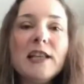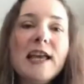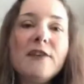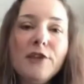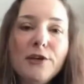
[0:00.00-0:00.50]

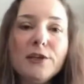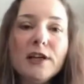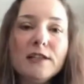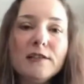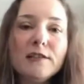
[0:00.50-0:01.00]
have you
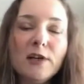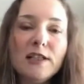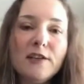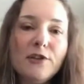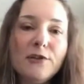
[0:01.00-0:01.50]
done? What
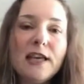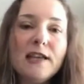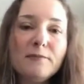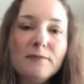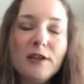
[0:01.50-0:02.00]
have you
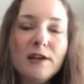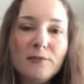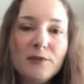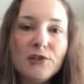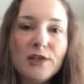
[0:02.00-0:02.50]
then
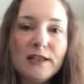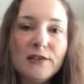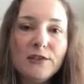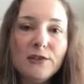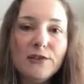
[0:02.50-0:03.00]
done, Michelle,
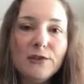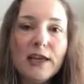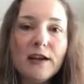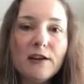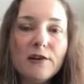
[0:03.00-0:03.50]
to
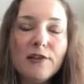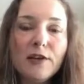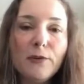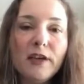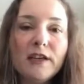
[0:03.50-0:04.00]
get out of
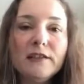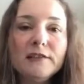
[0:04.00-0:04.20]
that fear?